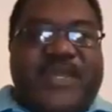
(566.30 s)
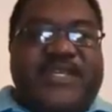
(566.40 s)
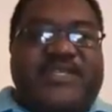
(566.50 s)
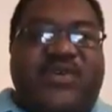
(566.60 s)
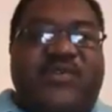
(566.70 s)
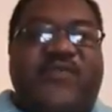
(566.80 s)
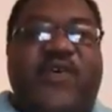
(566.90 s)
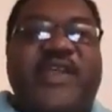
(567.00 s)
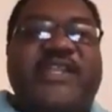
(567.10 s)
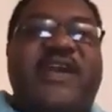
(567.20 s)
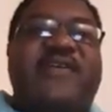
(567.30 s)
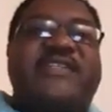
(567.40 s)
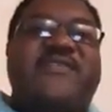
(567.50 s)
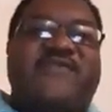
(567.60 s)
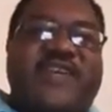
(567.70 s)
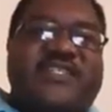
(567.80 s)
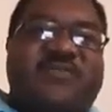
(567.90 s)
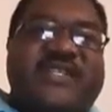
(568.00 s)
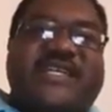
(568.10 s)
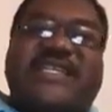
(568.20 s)
is called foreign direct
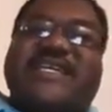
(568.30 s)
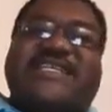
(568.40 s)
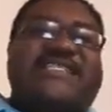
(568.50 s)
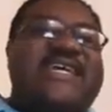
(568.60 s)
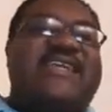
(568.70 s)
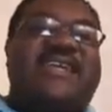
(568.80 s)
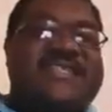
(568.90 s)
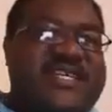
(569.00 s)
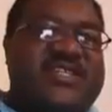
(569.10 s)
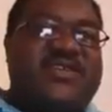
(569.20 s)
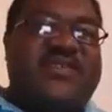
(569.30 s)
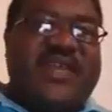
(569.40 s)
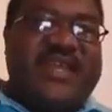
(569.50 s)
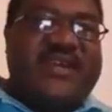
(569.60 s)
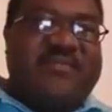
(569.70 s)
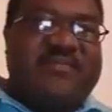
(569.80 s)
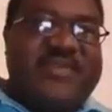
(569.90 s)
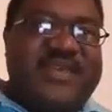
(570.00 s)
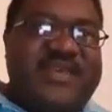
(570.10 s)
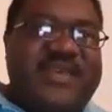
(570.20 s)
investment and the externalization of income.
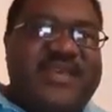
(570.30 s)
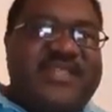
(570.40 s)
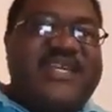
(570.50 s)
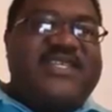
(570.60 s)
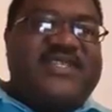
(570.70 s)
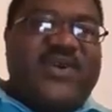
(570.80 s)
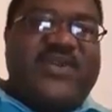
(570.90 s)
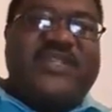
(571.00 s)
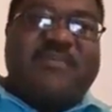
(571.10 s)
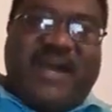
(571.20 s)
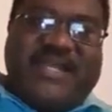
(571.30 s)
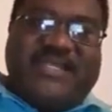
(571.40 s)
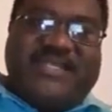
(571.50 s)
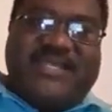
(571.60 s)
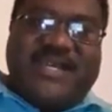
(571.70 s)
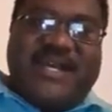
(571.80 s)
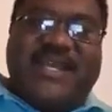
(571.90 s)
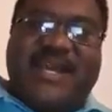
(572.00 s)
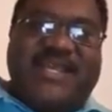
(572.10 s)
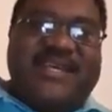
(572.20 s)
They sold the mines
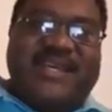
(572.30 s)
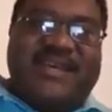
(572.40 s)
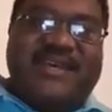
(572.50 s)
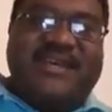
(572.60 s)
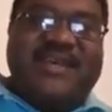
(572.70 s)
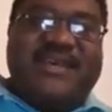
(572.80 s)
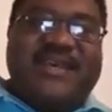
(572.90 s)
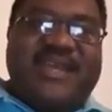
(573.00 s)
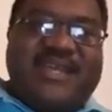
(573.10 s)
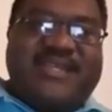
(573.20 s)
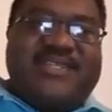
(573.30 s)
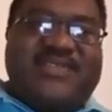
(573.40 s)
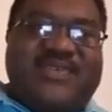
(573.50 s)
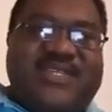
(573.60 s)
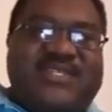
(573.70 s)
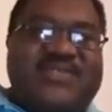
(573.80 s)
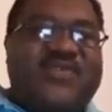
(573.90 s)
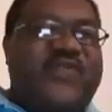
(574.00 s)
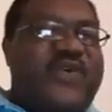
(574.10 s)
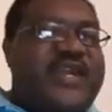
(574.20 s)
and other industries
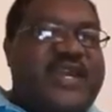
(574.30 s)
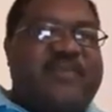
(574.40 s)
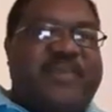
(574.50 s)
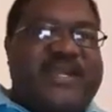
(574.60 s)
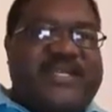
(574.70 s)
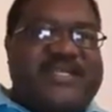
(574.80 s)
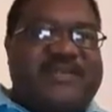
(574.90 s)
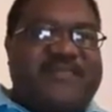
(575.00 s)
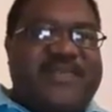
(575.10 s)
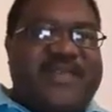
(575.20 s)
to foreign companies.